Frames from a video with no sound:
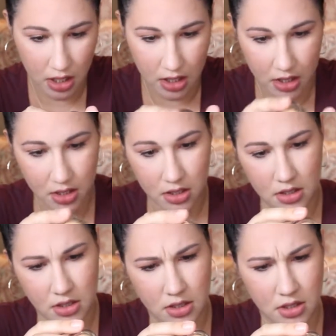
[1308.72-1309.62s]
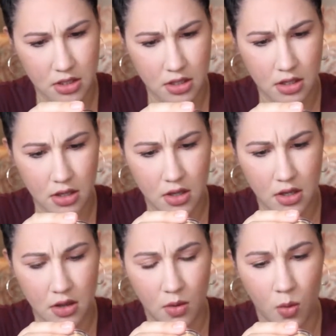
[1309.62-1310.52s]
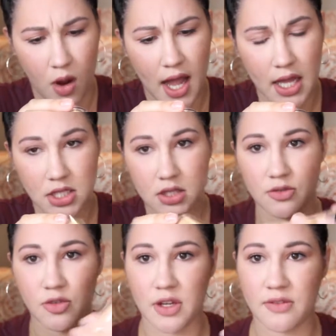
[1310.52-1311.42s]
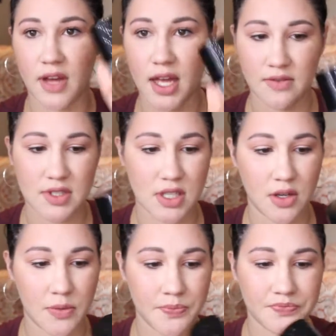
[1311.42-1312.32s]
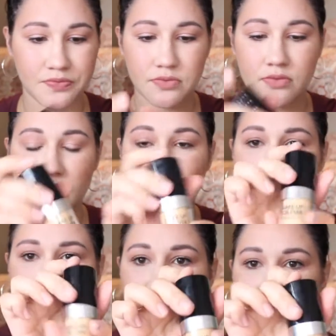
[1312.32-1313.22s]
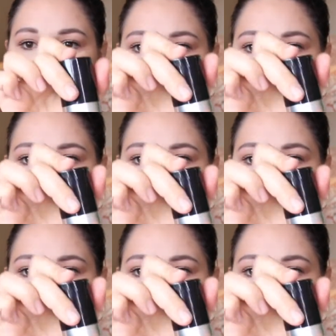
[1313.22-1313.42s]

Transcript: and Y245. So this is what